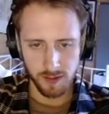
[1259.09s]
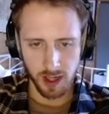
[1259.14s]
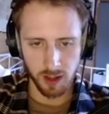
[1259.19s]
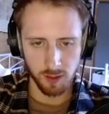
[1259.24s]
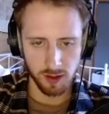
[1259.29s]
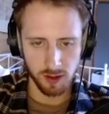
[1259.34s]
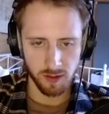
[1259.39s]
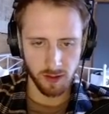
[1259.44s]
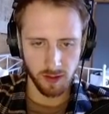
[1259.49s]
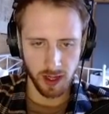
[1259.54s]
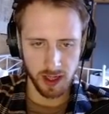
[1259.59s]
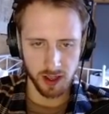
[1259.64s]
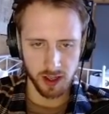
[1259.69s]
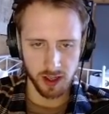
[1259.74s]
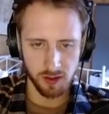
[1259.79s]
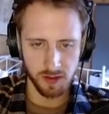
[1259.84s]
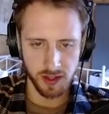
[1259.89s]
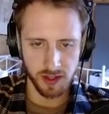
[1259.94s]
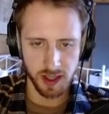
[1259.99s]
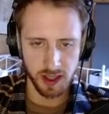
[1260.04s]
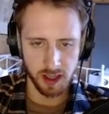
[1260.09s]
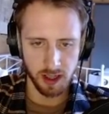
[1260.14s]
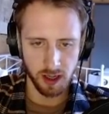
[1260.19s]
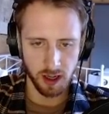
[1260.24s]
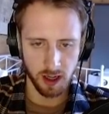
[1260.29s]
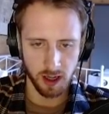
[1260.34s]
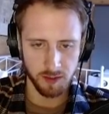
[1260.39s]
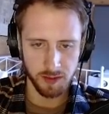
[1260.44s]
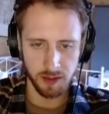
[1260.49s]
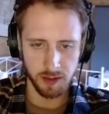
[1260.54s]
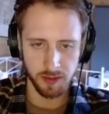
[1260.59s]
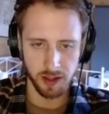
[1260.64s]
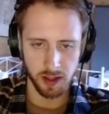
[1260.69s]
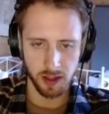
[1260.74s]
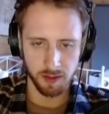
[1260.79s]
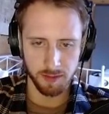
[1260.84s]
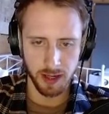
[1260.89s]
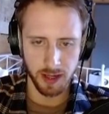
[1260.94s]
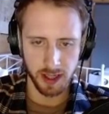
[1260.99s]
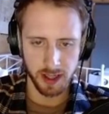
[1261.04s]
would have liked to have seen Alarm maybe
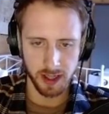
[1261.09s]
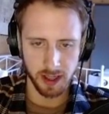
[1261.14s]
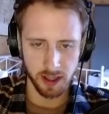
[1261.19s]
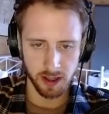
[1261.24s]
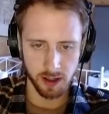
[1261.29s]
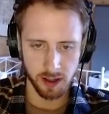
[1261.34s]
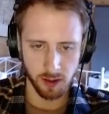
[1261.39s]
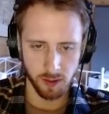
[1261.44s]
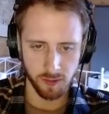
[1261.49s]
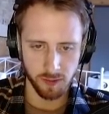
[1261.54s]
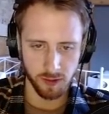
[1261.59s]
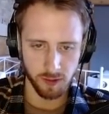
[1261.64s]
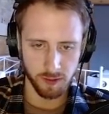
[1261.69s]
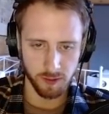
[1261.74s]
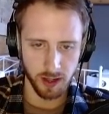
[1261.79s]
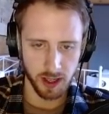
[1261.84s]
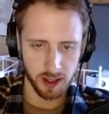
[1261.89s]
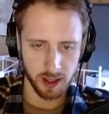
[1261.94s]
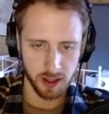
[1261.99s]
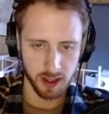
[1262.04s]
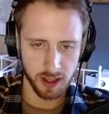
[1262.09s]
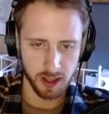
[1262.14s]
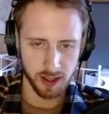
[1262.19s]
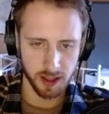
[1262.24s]
come back here, go for a right click, and then